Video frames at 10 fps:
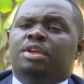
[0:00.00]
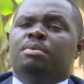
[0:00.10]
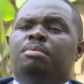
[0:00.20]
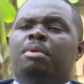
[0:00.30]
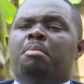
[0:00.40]
So
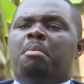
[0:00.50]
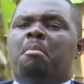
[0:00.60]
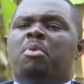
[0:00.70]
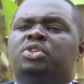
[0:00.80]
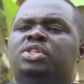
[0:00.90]
in
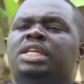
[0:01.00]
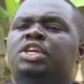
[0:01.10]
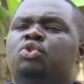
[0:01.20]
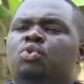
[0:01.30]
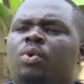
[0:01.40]
mostly
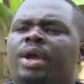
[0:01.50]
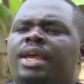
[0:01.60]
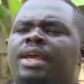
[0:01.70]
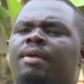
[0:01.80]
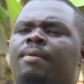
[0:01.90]
you
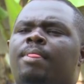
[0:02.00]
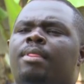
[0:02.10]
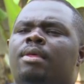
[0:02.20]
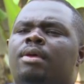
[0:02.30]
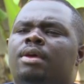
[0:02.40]
were
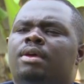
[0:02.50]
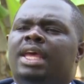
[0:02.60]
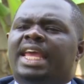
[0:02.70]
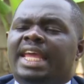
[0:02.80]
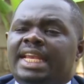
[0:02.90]

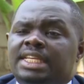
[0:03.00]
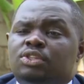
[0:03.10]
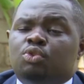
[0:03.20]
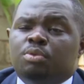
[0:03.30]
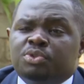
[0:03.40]

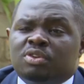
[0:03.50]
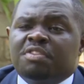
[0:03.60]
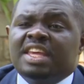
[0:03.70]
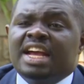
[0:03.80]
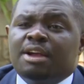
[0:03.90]
elite groups
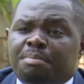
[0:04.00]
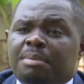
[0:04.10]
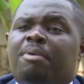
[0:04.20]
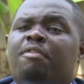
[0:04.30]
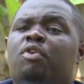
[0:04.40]
of young
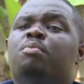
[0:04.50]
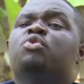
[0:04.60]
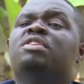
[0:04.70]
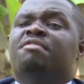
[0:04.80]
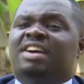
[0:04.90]
people from
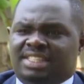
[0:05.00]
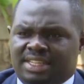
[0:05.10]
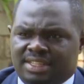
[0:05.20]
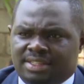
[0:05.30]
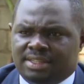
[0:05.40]

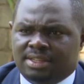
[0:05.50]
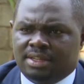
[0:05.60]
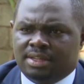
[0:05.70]
universities?